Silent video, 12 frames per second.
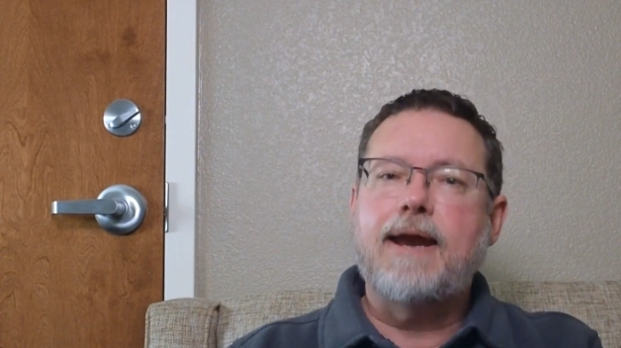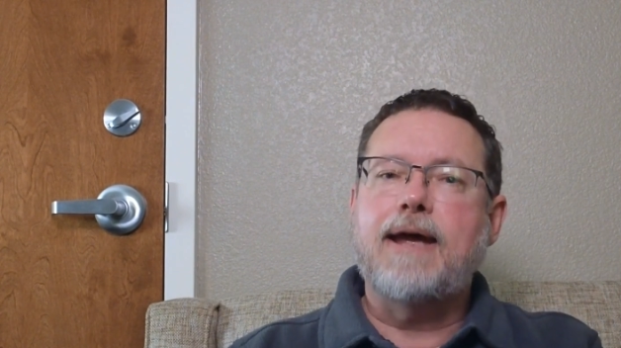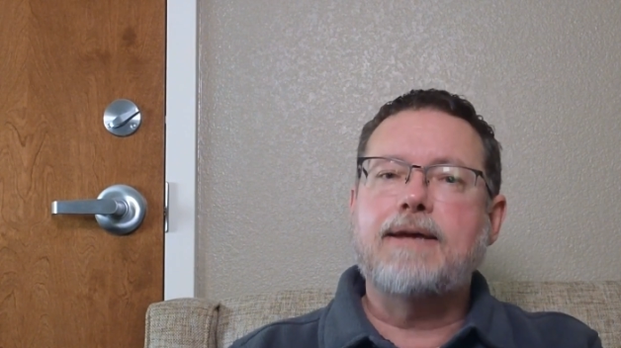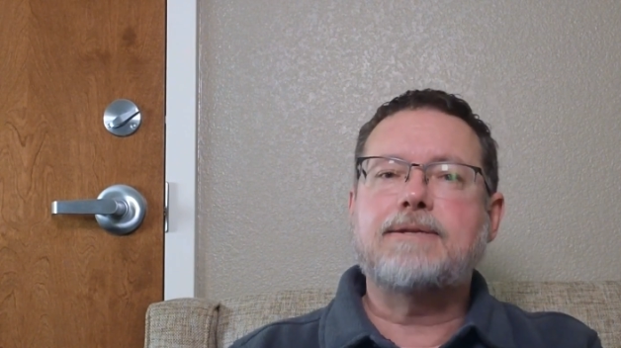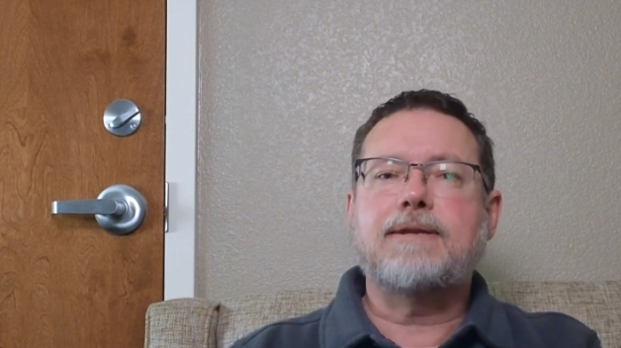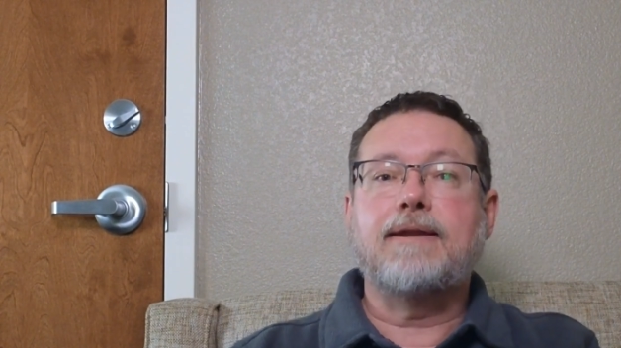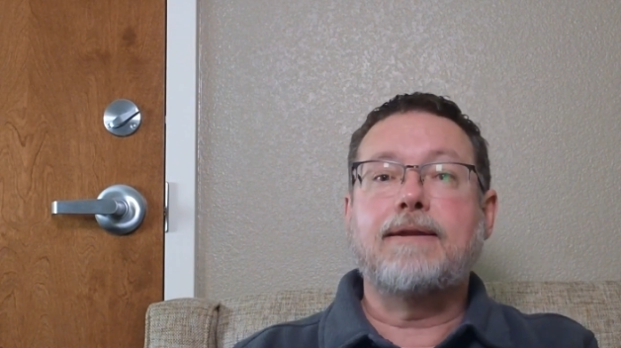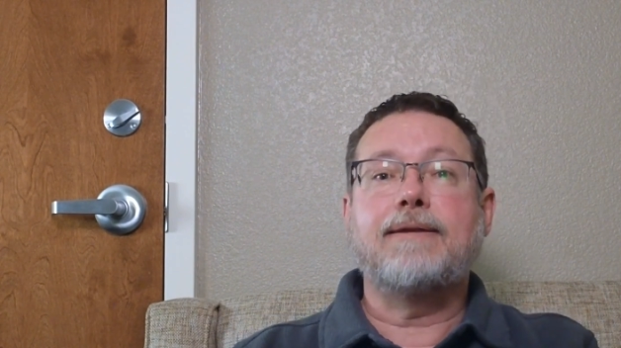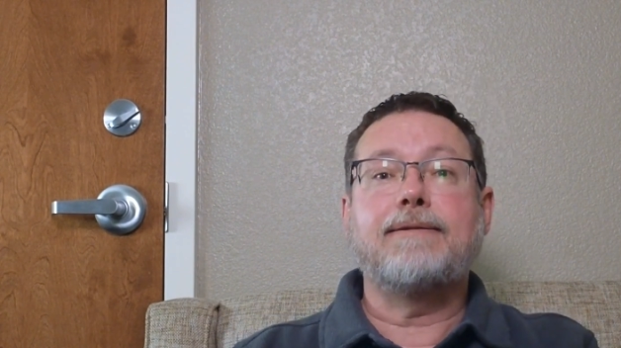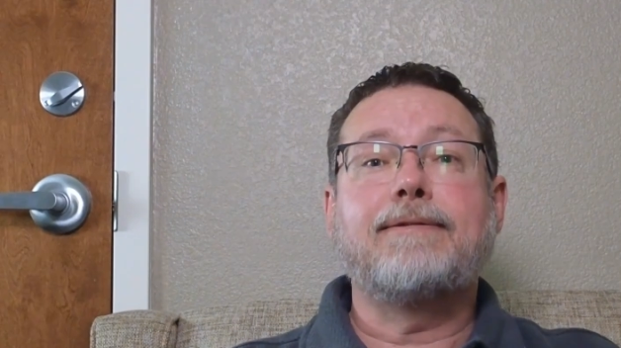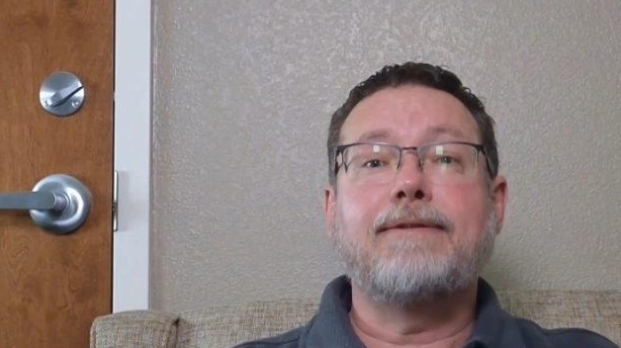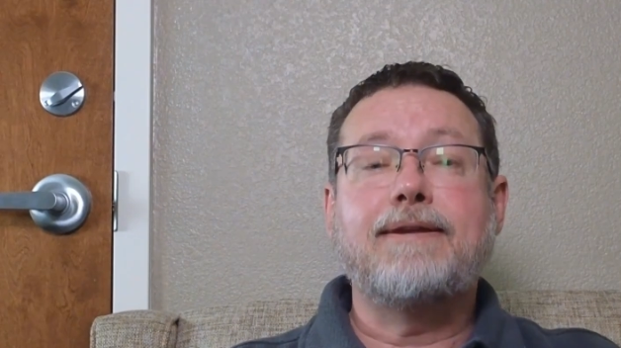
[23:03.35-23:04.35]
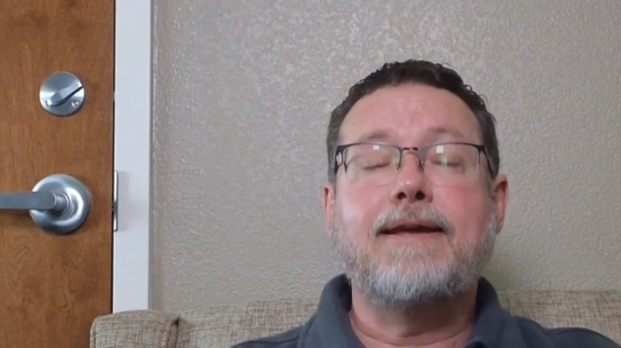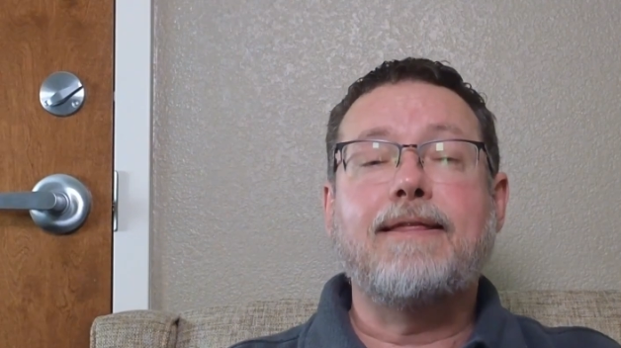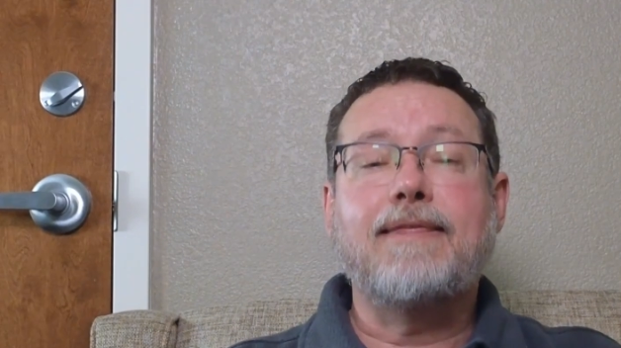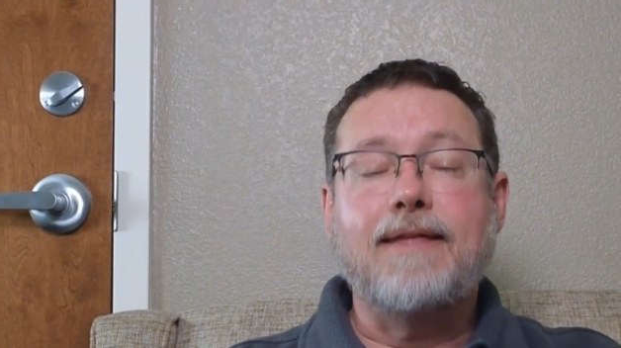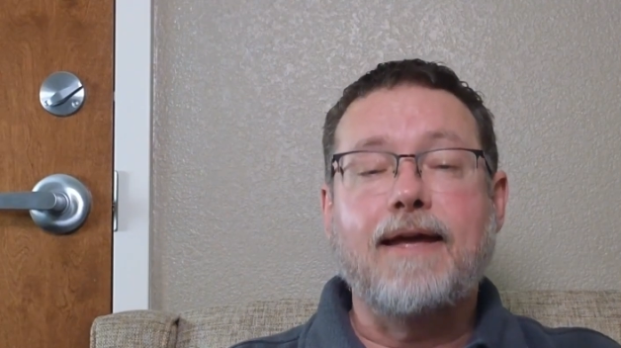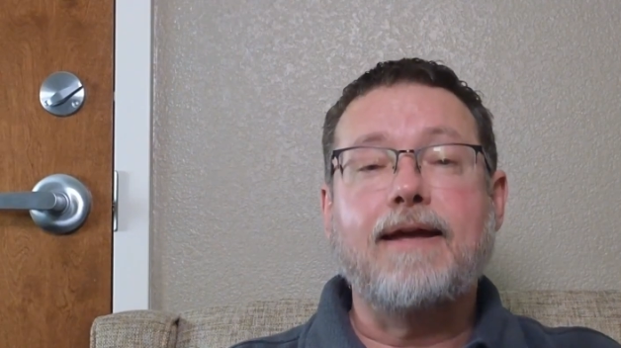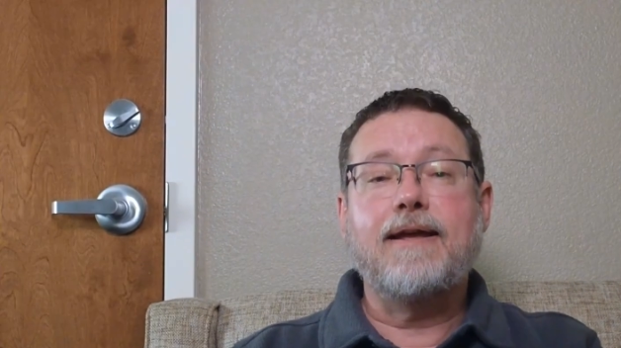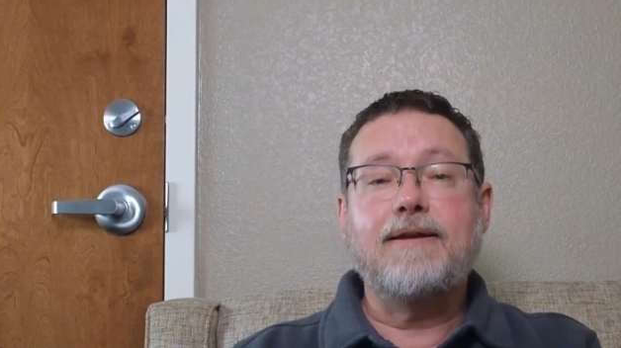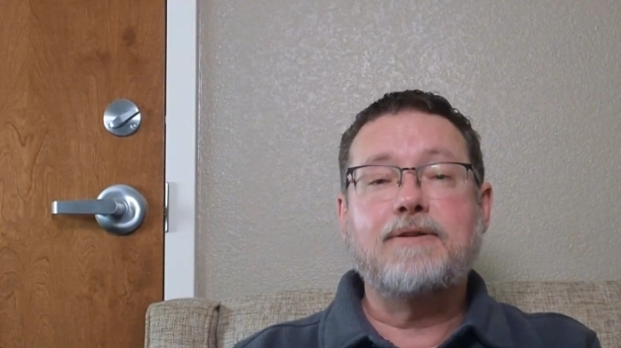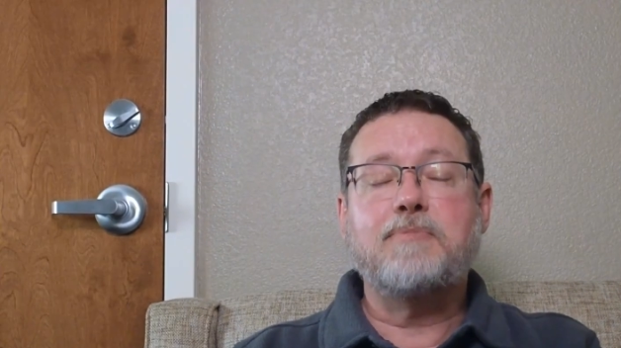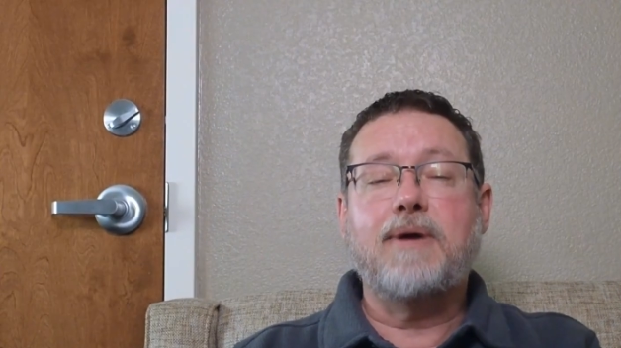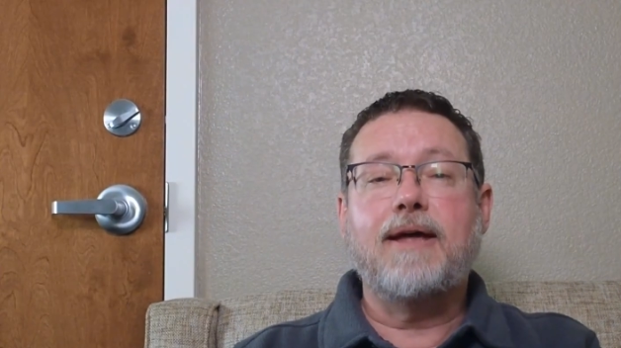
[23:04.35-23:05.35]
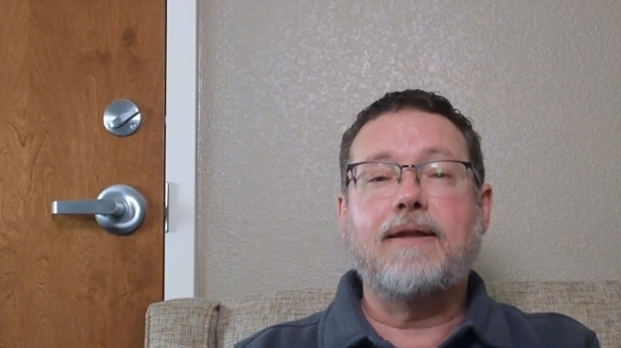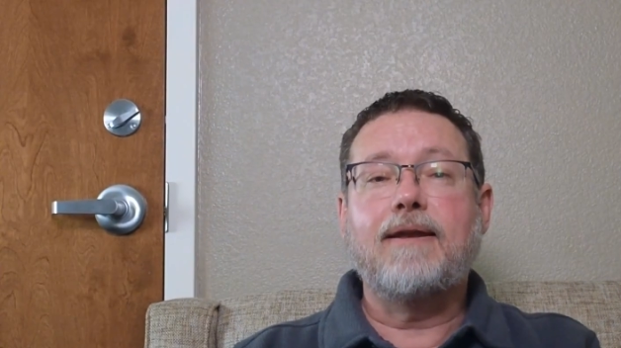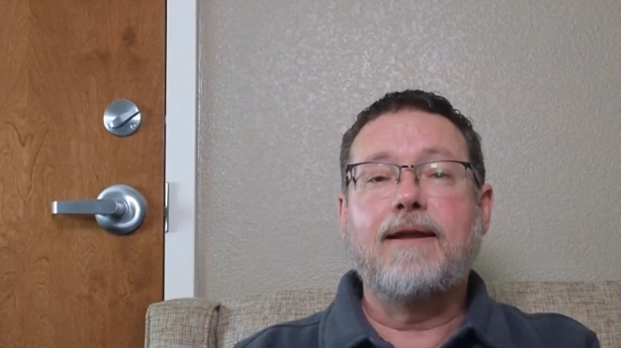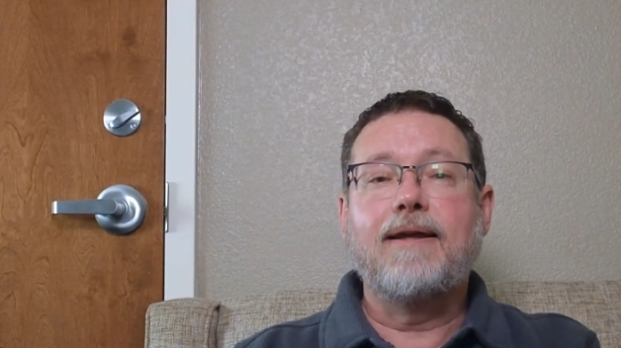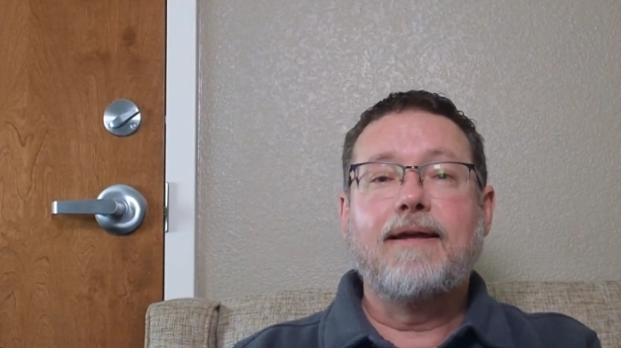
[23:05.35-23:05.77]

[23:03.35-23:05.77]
asked. Do you think? He smiled.